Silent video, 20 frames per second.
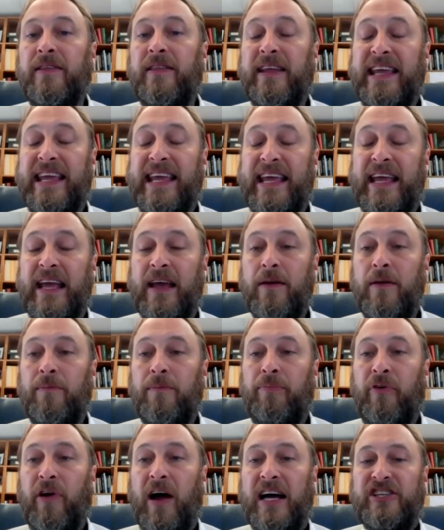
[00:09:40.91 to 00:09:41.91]
the
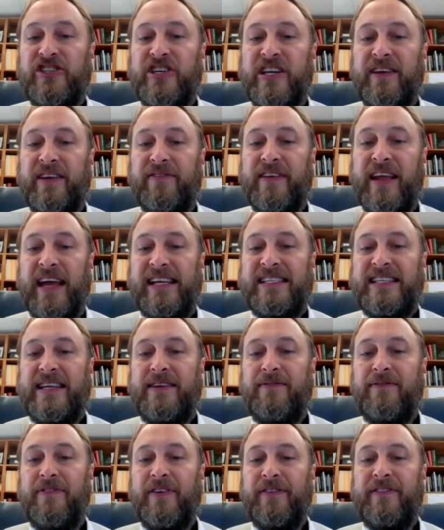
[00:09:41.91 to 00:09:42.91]
progeny of
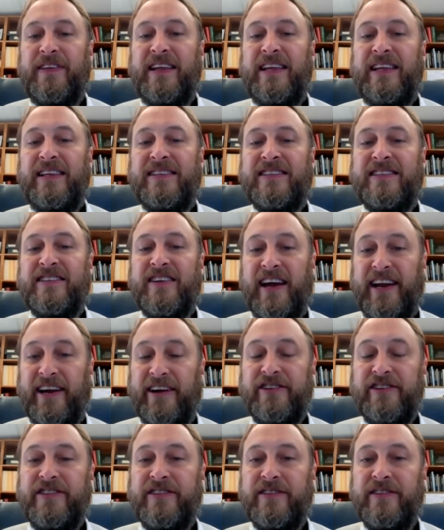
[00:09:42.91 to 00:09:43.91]
1950
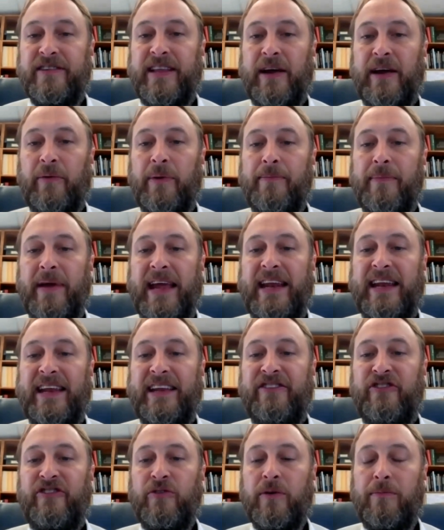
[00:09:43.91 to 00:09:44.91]
sires that were
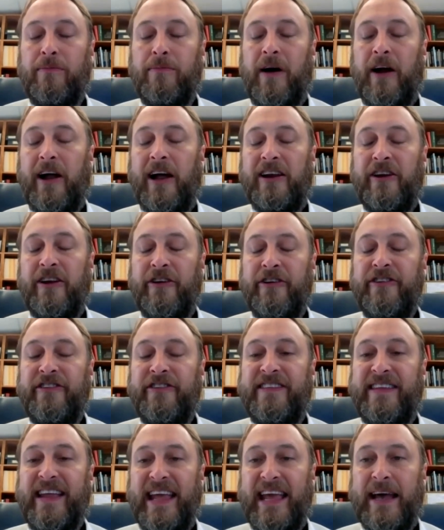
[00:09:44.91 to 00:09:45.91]
mated to a
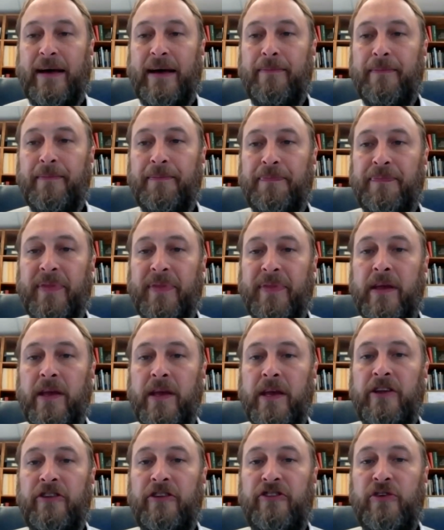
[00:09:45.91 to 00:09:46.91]
modern dam
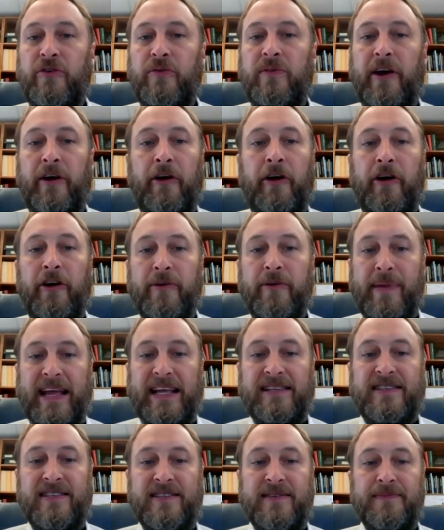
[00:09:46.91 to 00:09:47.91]
to their herd
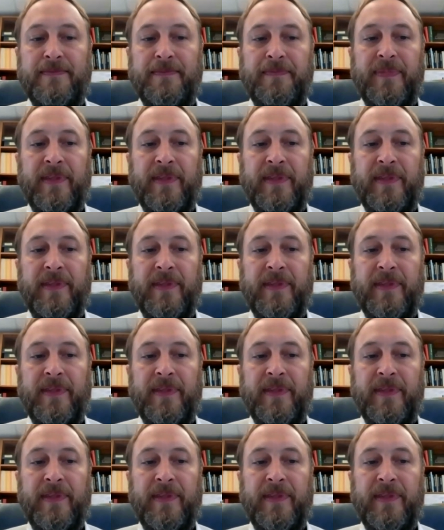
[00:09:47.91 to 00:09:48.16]
mates.